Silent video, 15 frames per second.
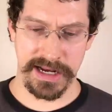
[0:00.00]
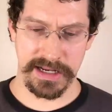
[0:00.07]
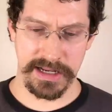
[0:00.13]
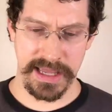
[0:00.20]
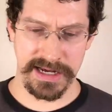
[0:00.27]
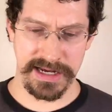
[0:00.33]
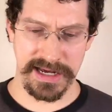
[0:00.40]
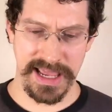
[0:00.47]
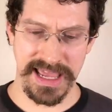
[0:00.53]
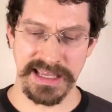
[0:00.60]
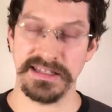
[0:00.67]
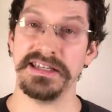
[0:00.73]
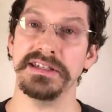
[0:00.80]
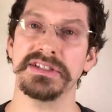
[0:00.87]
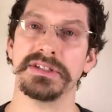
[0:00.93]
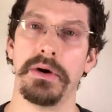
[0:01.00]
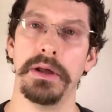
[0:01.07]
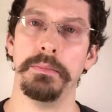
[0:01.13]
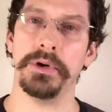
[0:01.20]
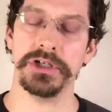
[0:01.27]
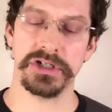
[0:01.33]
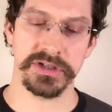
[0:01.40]
at an 80. So
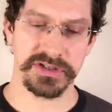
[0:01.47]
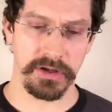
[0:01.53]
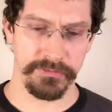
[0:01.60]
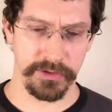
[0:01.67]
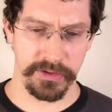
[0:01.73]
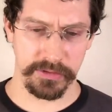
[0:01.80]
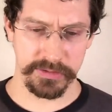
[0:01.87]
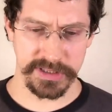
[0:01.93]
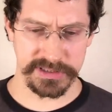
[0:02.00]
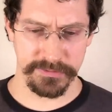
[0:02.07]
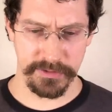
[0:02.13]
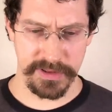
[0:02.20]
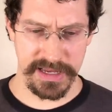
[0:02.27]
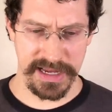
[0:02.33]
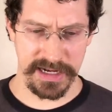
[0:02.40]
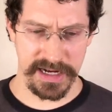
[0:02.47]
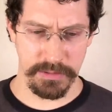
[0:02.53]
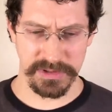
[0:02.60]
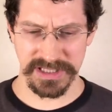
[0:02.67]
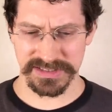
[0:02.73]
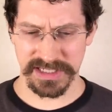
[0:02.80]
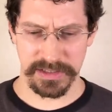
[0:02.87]
I'd put yourself on the list for that. I
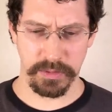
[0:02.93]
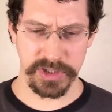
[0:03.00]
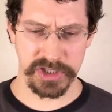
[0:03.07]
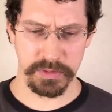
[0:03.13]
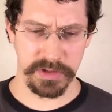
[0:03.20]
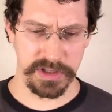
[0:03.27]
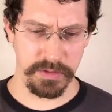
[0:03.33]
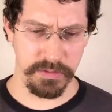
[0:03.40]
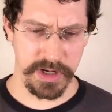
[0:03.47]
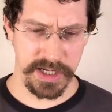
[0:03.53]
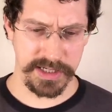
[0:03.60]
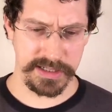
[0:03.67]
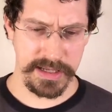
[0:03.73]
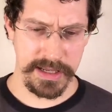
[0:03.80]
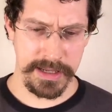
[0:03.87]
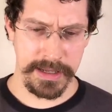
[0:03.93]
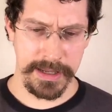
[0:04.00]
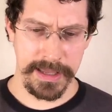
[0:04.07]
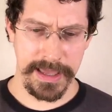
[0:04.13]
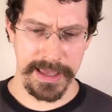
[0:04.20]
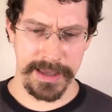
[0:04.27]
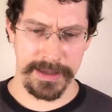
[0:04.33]
would decide which one you want.
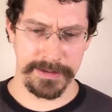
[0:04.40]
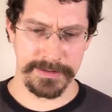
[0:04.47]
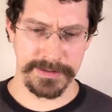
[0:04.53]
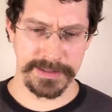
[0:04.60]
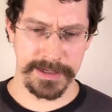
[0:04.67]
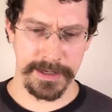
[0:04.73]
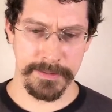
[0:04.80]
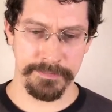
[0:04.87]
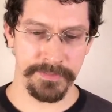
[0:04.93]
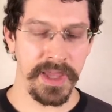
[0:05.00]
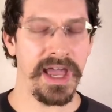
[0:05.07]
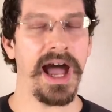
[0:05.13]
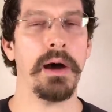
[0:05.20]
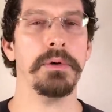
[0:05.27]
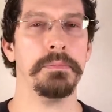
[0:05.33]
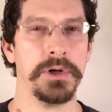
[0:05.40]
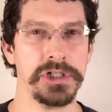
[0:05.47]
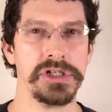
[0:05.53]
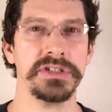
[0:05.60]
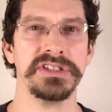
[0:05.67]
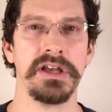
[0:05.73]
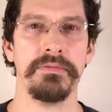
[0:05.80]
And I would
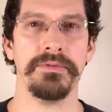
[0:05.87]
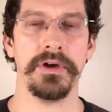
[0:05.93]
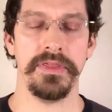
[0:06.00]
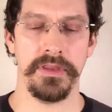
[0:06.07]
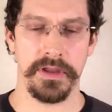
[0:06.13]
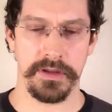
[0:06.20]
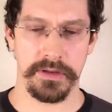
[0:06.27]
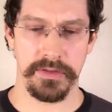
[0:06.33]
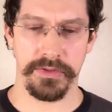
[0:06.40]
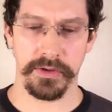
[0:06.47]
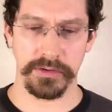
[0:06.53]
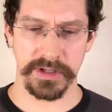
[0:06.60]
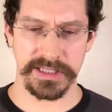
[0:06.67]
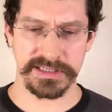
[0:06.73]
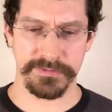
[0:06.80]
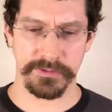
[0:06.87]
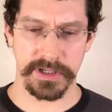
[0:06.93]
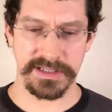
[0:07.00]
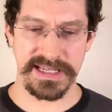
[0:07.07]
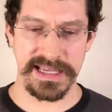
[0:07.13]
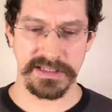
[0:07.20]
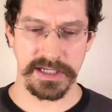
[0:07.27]
put yourself on the list for
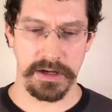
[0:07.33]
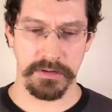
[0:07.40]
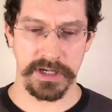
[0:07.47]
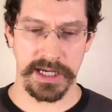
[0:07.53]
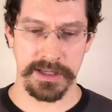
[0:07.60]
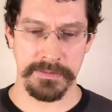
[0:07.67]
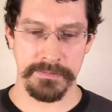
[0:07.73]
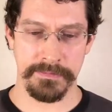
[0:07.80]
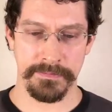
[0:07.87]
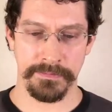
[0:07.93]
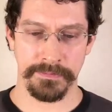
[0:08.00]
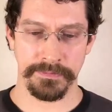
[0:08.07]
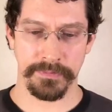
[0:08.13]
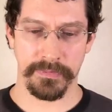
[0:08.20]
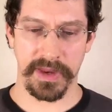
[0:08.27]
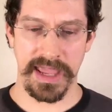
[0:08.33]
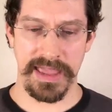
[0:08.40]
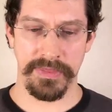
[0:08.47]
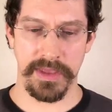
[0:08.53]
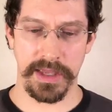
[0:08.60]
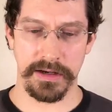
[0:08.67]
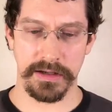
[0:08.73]
a Daytona
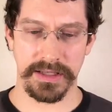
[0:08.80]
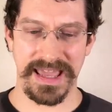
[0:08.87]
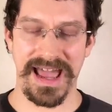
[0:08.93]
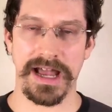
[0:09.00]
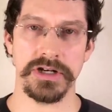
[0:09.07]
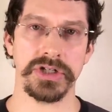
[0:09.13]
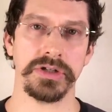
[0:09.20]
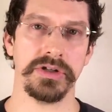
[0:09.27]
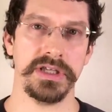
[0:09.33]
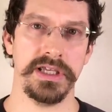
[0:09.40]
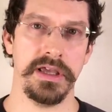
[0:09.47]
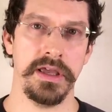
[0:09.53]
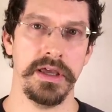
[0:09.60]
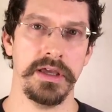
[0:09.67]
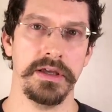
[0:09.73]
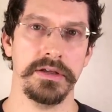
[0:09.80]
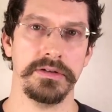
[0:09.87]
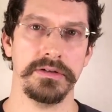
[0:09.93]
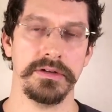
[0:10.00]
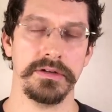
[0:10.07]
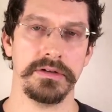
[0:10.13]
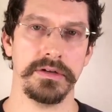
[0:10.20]
and then casually
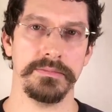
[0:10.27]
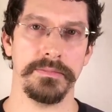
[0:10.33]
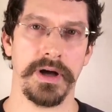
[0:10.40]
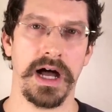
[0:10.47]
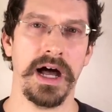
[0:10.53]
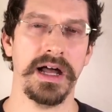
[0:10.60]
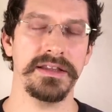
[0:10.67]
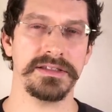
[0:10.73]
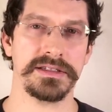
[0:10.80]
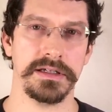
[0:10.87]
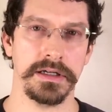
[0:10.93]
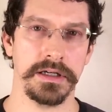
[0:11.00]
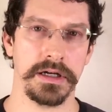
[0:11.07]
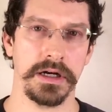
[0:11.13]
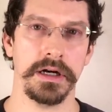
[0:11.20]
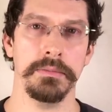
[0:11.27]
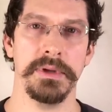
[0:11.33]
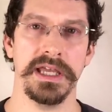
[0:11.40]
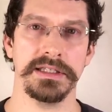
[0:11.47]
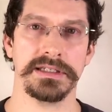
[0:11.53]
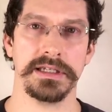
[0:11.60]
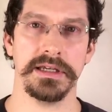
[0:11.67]
hunt a
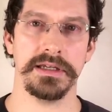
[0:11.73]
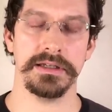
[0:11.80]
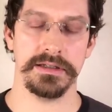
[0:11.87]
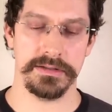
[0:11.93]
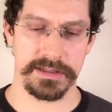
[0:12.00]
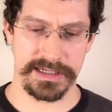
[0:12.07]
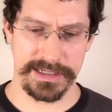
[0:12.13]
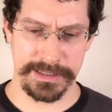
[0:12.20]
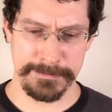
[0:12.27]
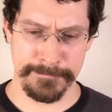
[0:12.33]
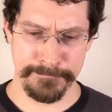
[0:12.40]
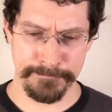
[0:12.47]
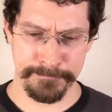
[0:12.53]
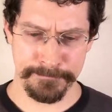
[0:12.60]
Kermit, okay?